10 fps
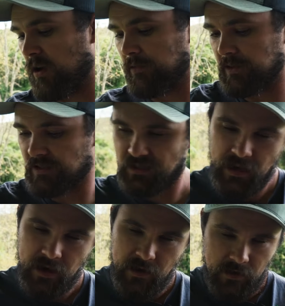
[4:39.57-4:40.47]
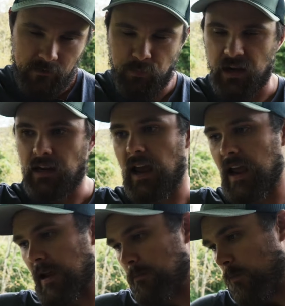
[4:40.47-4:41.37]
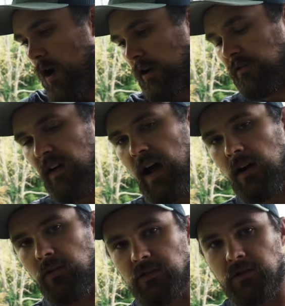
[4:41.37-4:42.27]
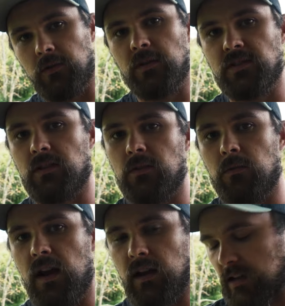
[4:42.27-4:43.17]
whether it's big game, waterfowl, there's always a good way to